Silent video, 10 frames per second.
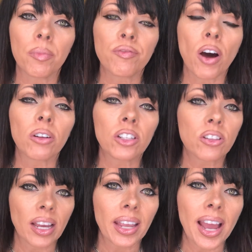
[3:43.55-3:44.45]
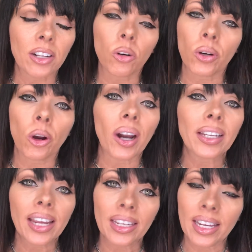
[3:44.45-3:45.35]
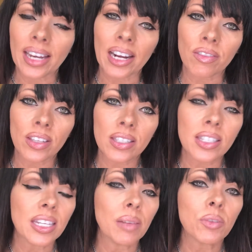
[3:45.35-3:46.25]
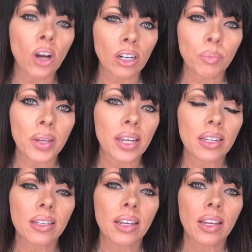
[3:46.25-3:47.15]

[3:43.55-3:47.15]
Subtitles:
fall into that category, or I can't get out of this deep, dark pit